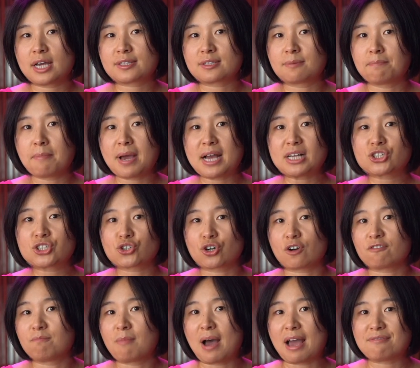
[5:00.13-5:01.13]
a measure
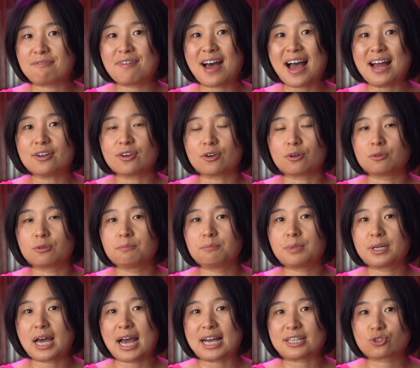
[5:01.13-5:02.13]
of my value,
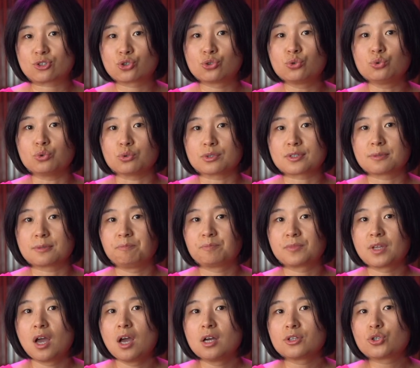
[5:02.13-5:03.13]
but as tools
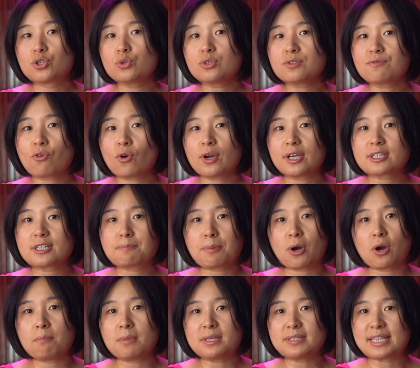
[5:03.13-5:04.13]
for
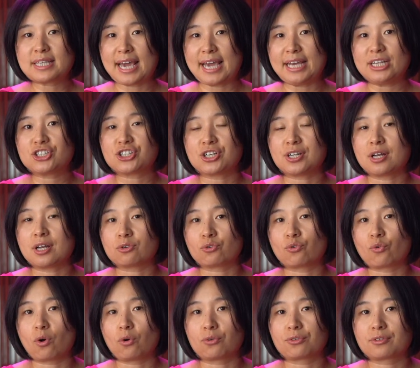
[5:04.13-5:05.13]
experimentation and
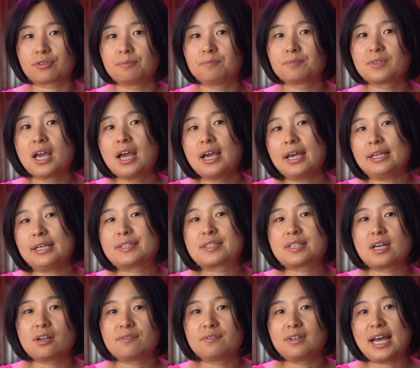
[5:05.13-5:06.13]
growth.
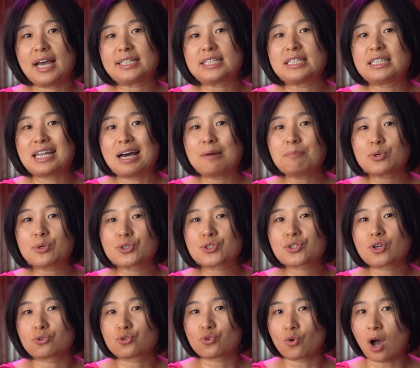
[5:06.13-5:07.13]
Instead of letting numbers
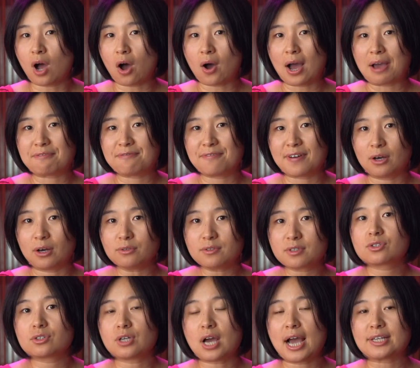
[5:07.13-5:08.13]
control how I
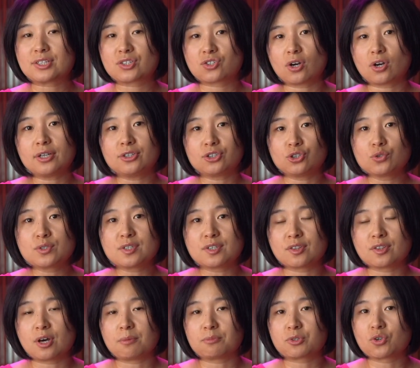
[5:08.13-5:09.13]
felt, I started
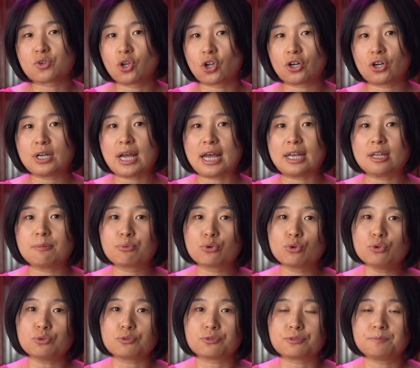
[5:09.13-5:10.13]
using them to learn and
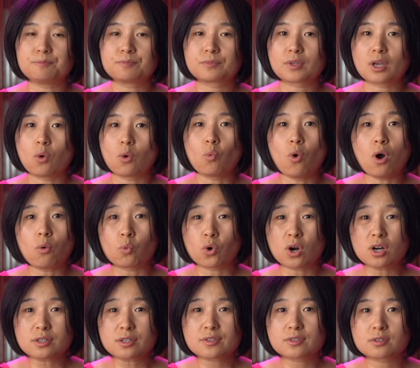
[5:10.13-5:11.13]
improve. What
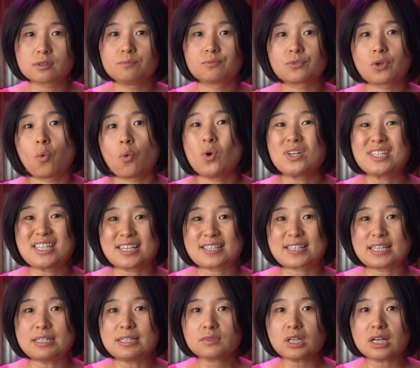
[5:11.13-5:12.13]
works? What
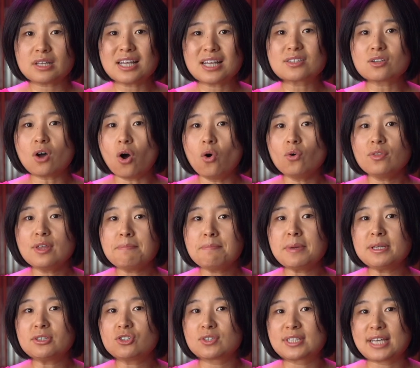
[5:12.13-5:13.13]
doesn't? That's all they
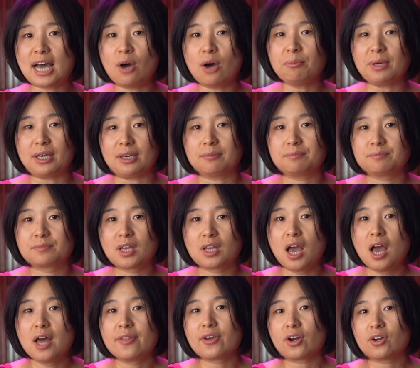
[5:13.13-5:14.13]
meant to tell me.
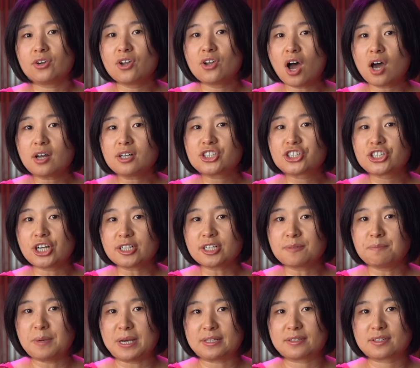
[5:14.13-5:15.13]
They are not a
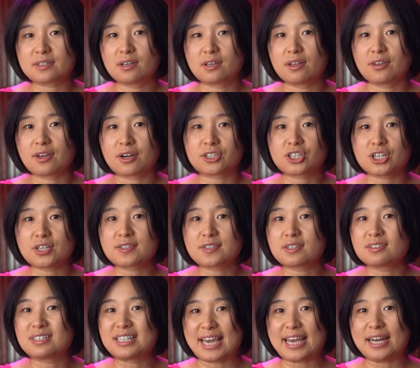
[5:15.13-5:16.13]
judgment, they are just
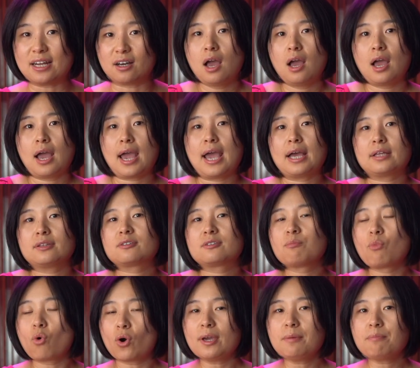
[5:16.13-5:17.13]
a data. And
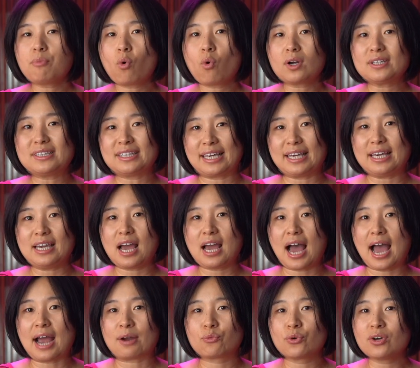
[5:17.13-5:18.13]
more importantly,
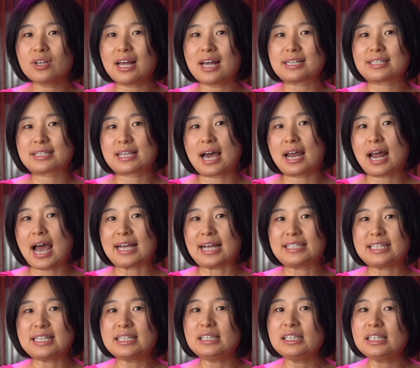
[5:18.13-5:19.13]
I realized that I
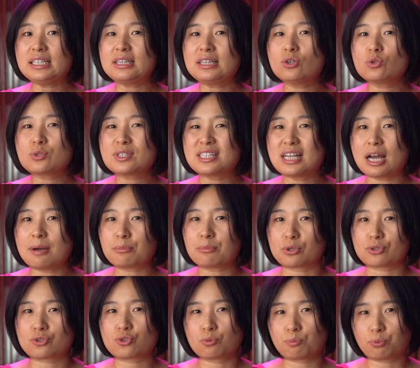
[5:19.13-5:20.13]
didn't need those
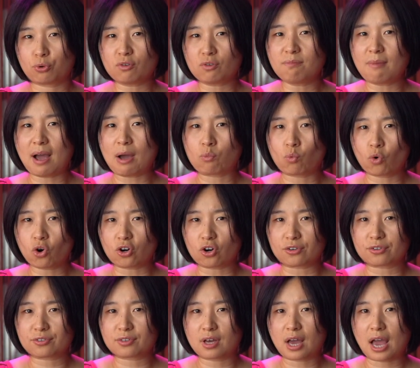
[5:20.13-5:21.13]
numbers to prove my
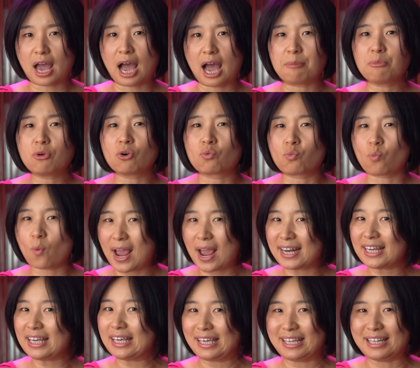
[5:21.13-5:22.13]
worth. I'm
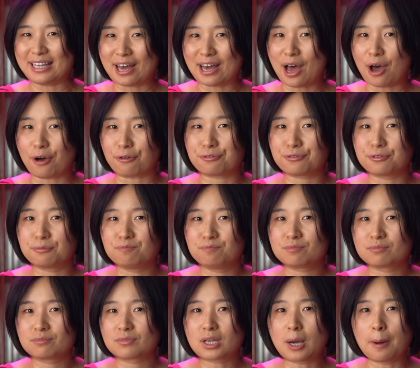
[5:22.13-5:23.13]
already enough.
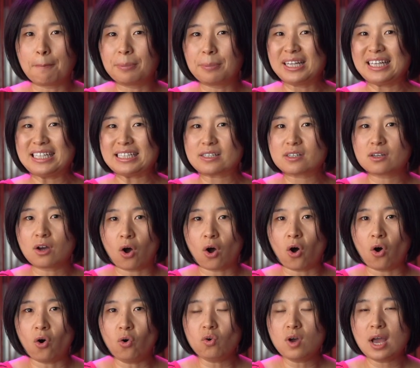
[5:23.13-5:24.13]
Complete,
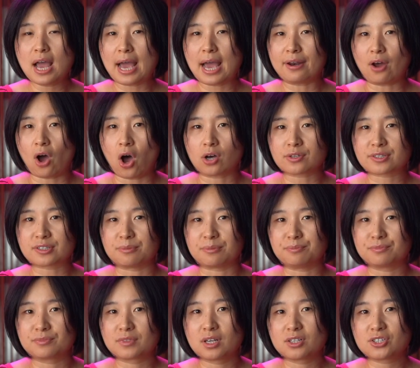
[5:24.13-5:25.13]
whole, and
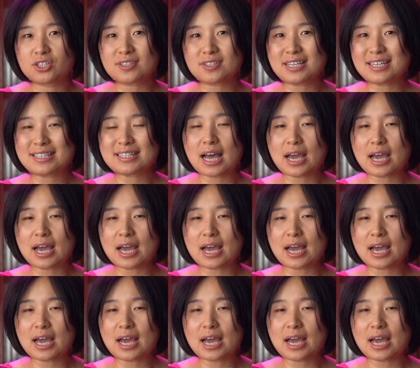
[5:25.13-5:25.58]
awesome, just as I